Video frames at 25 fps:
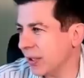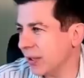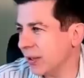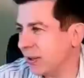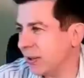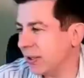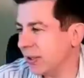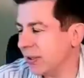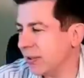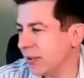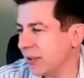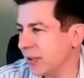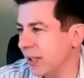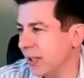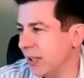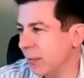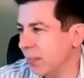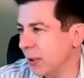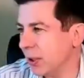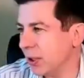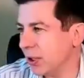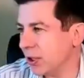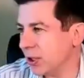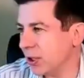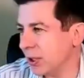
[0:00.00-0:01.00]

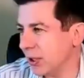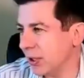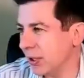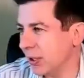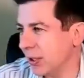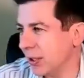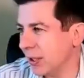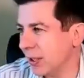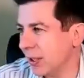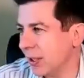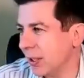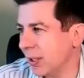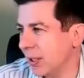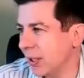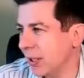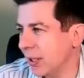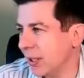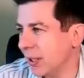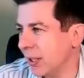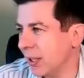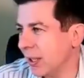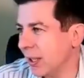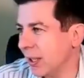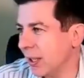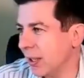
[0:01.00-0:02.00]
disinhibition
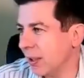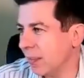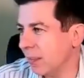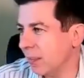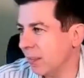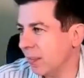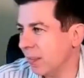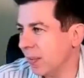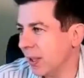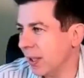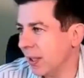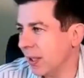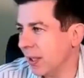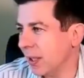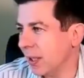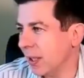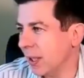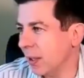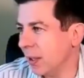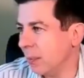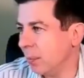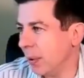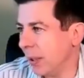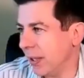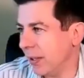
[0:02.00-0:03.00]
um,
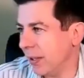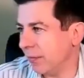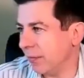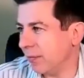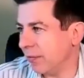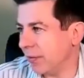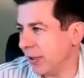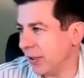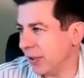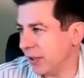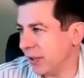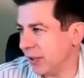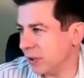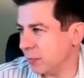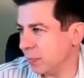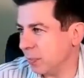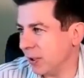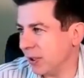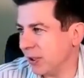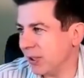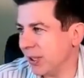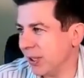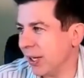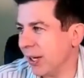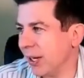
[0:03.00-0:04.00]
and pet unfriendliness
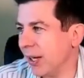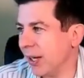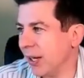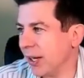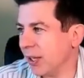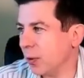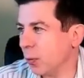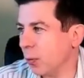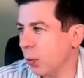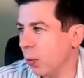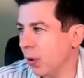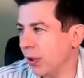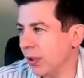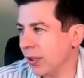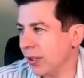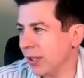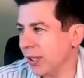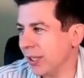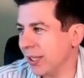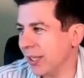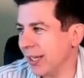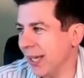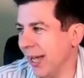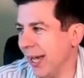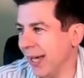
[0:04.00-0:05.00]
brings a higher
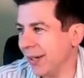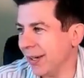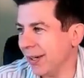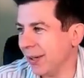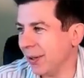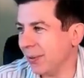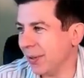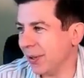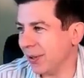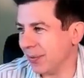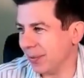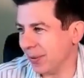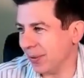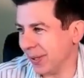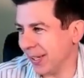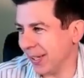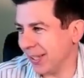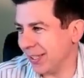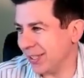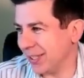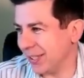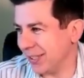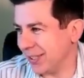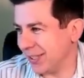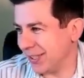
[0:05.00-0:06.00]
quality cat owner
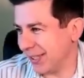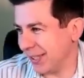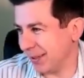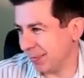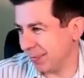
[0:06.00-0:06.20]
relationship.